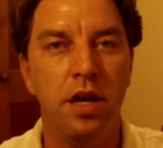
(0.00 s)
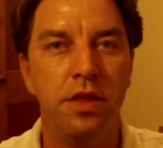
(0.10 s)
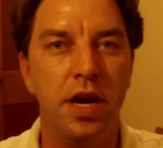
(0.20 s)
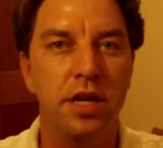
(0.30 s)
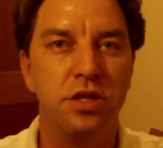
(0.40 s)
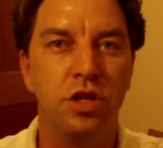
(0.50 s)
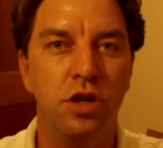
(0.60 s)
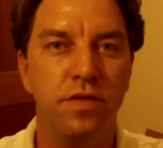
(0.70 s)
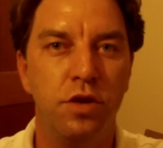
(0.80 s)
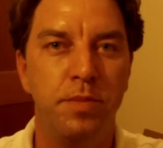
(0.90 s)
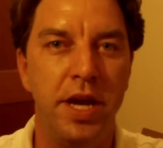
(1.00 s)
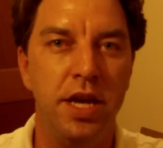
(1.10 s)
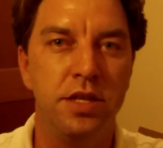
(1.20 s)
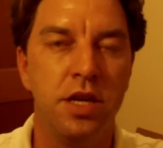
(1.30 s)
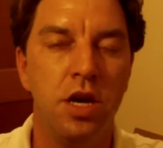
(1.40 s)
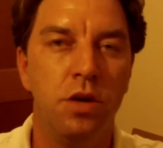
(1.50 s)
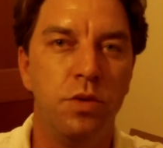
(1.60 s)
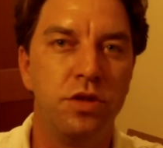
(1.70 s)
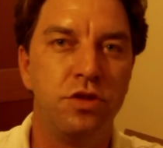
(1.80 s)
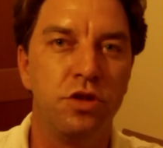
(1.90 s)
that server base
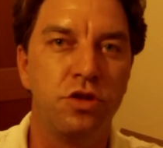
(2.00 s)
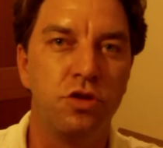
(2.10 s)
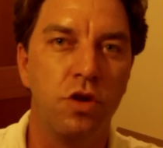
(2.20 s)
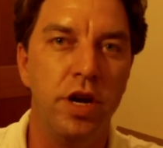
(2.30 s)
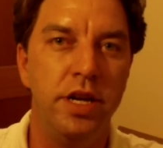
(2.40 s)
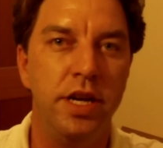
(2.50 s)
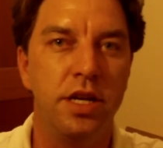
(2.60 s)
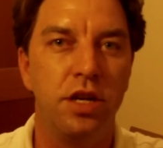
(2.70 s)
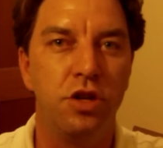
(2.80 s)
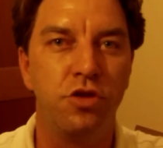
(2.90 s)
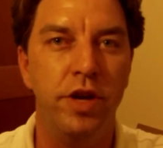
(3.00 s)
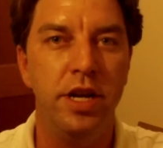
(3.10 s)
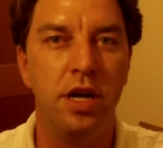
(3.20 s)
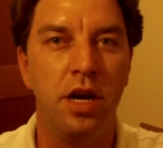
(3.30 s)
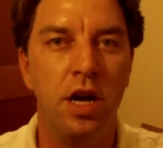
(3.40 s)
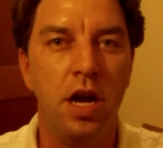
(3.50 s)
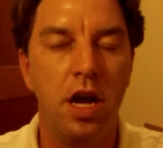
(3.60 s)
was destroyed in Katrina